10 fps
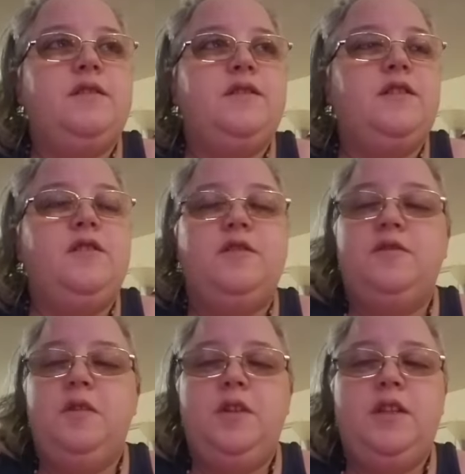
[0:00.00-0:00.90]
you
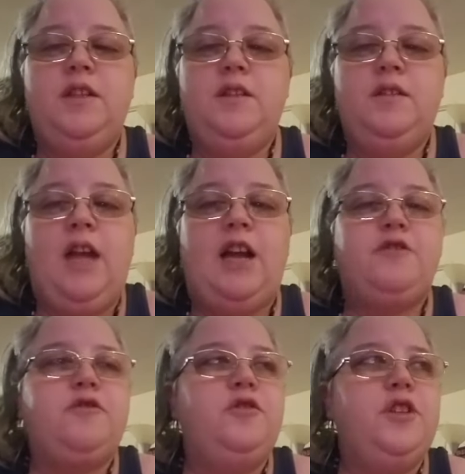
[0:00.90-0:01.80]
know,
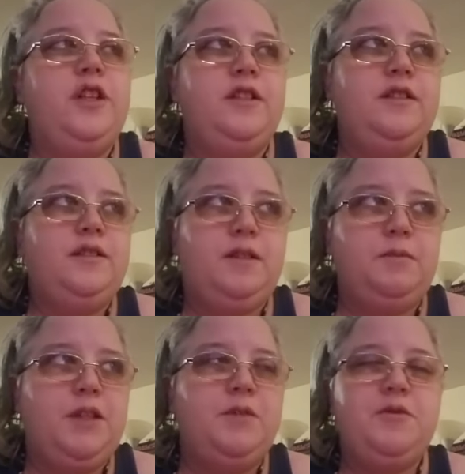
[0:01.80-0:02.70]
naturally,
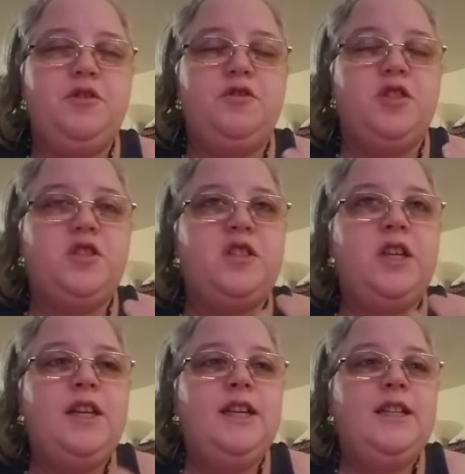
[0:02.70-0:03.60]
sometimes you just,
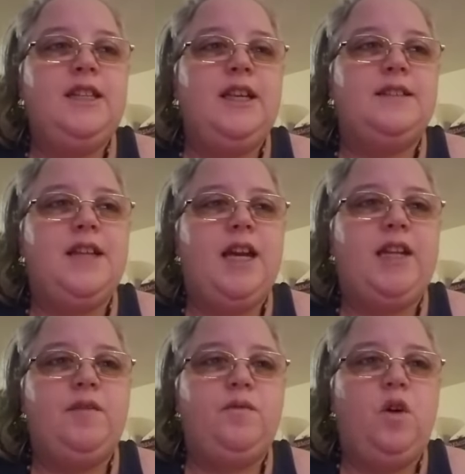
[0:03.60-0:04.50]
the
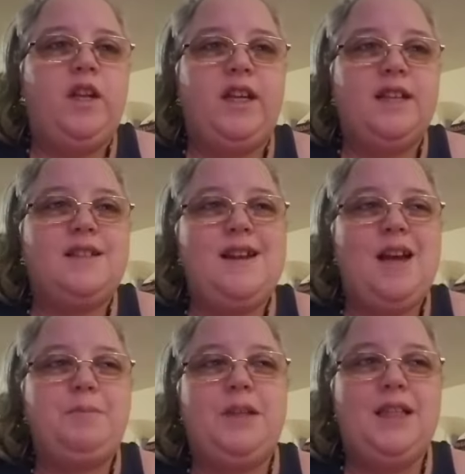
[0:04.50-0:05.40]
anxiety of wanting it to
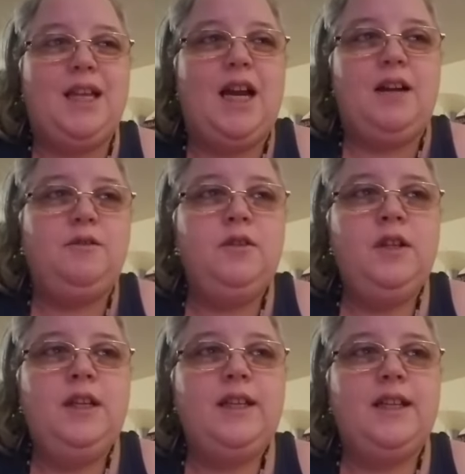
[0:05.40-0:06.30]
happen now
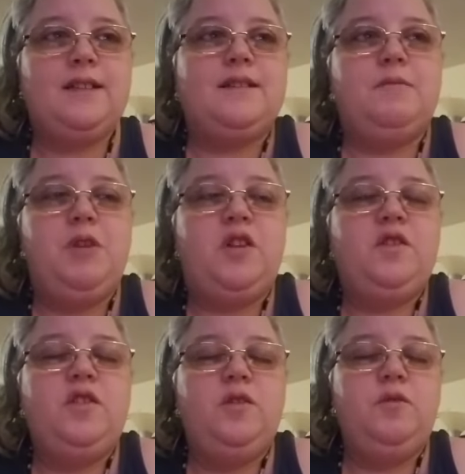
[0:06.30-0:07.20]
gets the
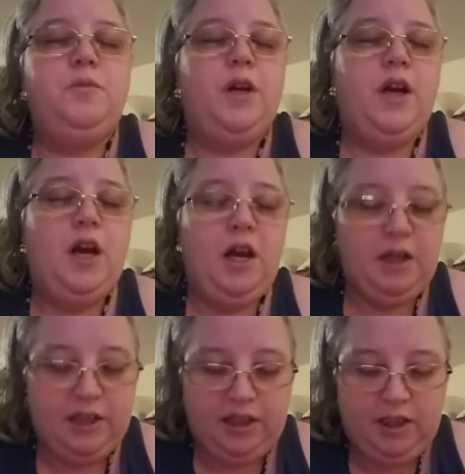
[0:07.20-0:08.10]
best of you. But I'm
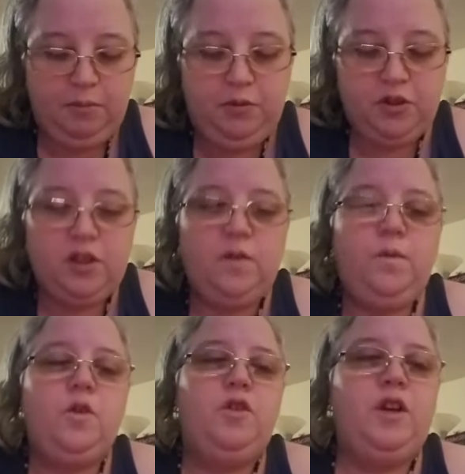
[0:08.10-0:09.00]
going to keep pushing
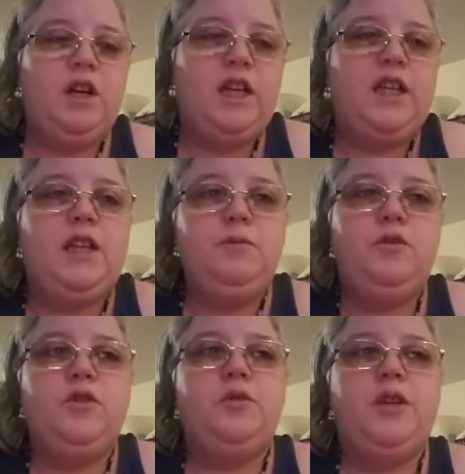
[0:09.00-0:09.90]
forward. I'm going to keep
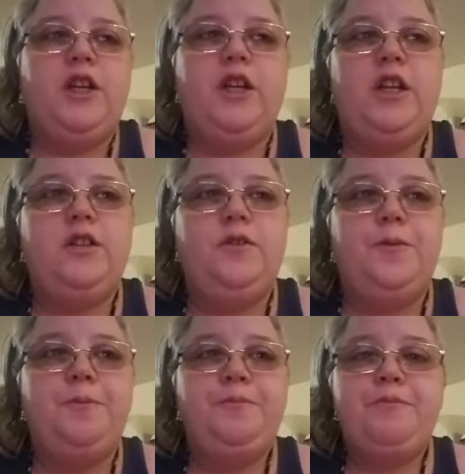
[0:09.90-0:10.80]
doing what I got to
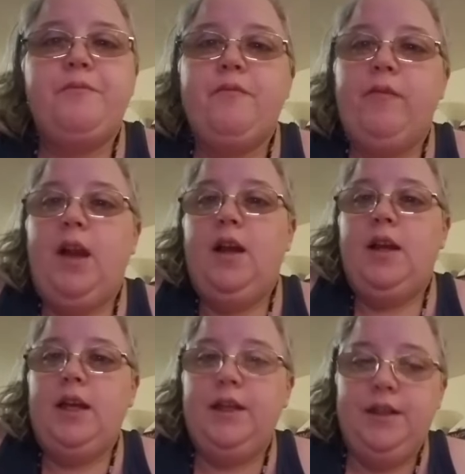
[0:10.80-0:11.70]
do.
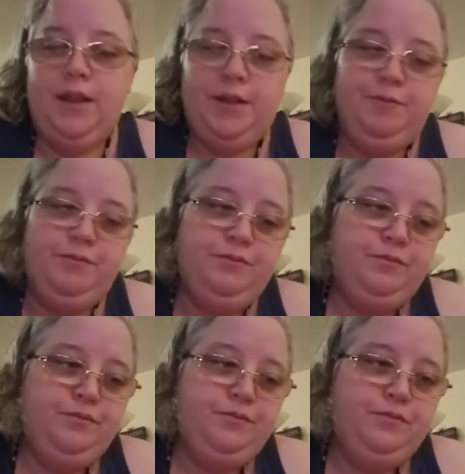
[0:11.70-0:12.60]
And
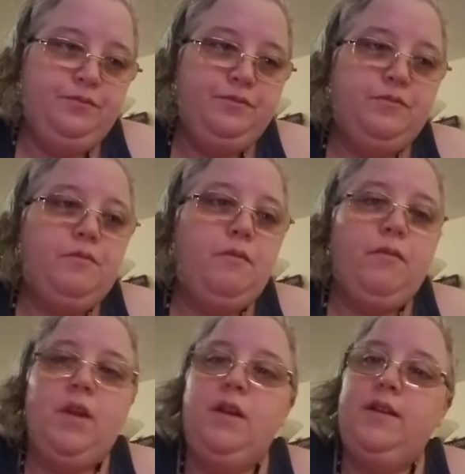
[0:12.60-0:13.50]

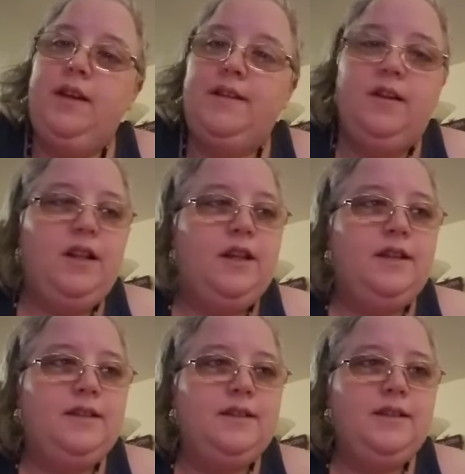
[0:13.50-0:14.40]
that's all I
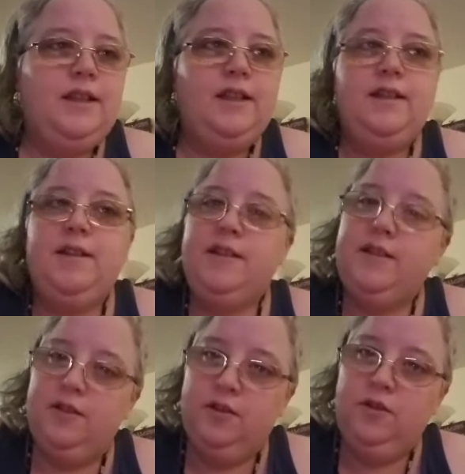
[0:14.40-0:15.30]
got to say.
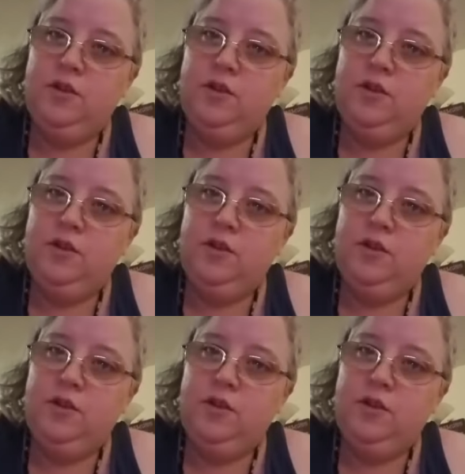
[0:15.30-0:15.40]
Until